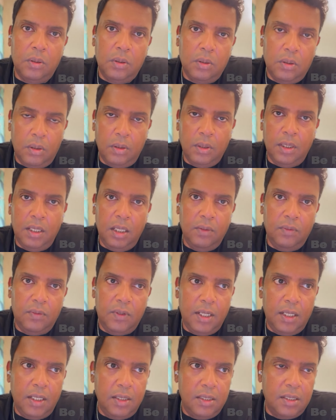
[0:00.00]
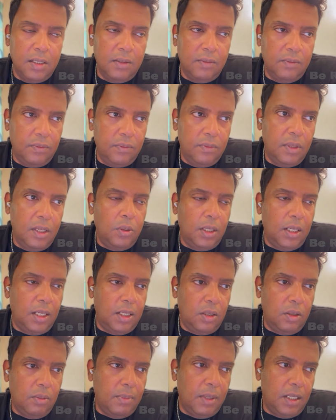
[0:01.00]
On the day of trade itself, you'll get
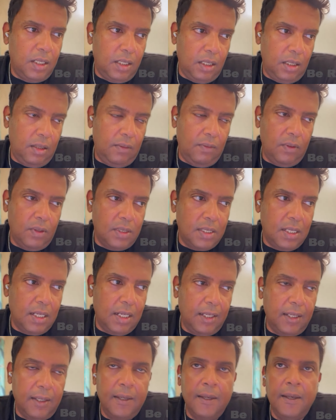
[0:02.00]
your money if you're selling.